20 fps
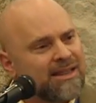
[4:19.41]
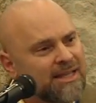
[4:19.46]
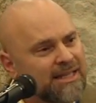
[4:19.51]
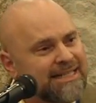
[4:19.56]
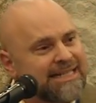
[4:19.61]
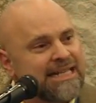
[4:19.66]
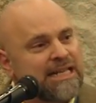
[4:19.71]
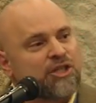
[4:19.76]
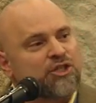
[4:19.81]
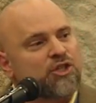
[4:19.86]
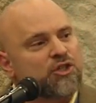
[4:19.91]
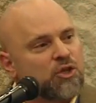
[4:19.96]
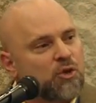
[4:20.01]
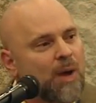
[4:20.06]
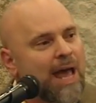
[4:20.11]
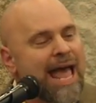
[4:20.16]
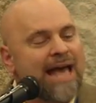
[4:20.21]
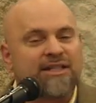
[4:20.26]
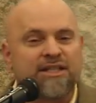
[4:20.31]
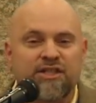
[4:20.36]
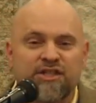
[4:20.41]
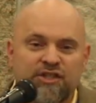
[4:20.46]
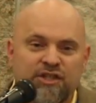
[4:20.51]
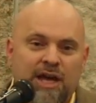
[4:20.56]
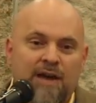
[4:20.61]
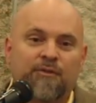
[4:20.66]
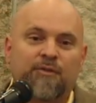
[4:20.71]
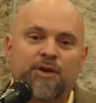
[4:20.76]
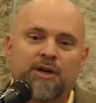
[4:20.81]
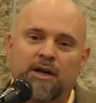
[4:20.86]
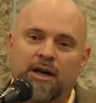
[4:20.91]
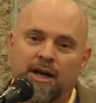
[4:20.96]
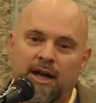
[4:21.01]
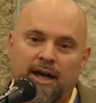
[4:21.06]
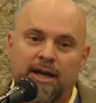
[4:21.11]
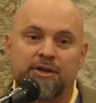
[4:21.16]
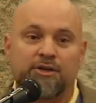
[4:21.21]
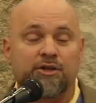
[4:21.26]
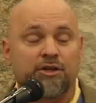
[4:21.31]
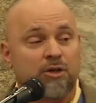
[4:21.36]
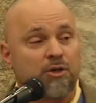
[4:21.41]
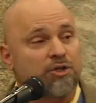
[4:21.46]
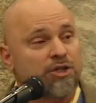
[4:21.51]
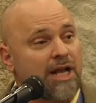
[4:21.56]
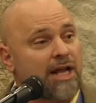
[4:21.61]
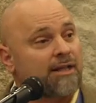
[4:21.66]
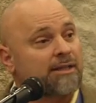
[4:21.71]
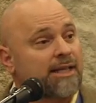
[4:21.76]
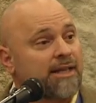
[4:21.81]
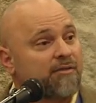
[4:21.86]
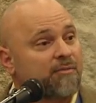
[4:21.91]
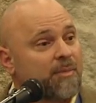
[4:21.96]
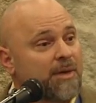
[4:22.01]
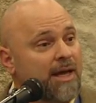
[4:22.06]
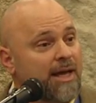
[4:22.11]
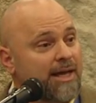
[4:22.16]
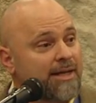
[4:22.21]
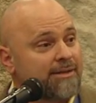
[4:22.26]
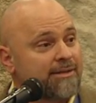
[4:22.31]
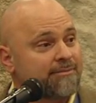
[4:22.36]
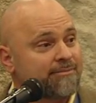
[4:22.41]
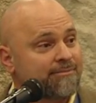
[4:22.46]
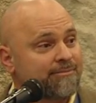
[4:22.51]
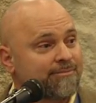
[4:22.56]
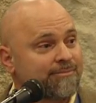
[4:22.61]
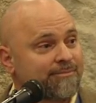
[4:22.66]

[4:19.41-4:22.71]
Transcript: the teachers who had to suffer under No Child Left Behind,